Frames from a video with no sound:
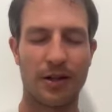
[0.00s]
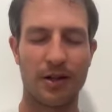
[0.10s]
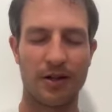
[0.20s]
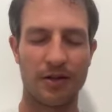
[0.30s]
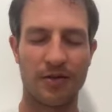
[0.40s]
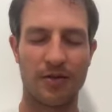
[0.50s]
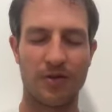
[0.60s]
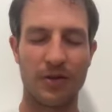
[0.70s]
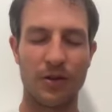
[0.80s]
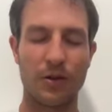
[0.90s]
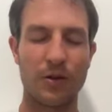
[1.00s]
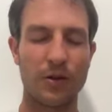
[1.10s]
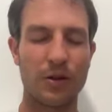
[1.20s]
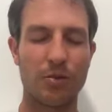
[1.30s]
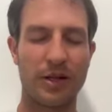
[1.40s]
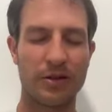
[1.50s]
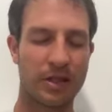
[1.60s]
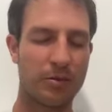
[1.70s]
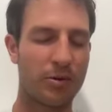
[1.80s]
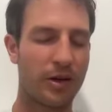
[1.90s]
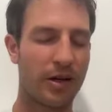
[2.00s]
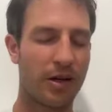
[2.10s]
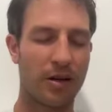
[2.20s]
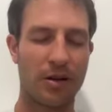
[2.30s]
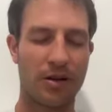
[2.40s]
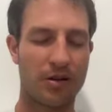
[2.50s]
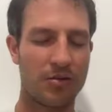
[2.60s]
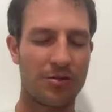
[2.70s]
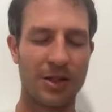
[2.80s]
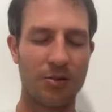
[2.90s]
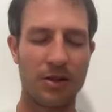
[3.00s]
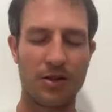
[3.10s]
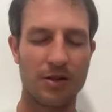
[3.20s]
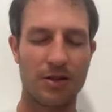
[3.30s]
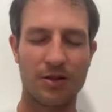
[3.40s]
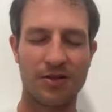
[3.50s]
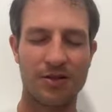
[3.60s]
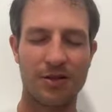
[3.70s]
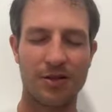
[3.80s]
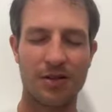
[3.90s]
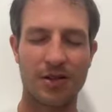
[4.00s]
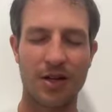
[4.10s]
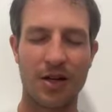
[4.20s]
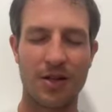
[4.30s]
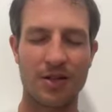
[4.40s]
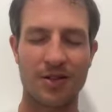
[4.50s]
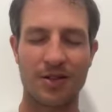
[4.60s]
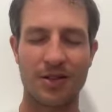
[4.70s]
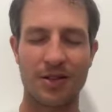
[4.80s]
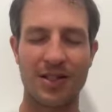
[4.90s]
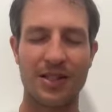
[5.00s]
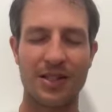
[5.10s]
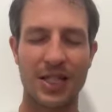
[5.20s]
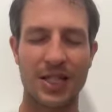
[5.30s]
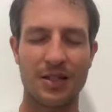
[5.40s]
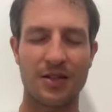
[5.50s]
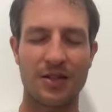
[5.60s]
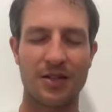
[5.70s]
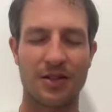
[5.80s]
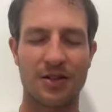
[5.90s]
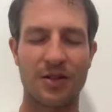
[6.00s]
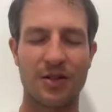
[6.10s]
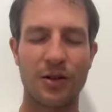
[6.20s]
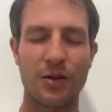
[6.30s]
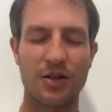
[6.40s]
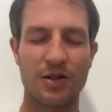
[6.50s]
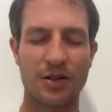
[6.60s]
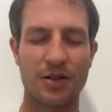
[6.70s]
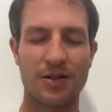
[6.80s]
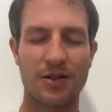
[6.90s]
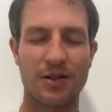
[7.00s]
I feel good about my breath. And maybe it's not as easy to notice it.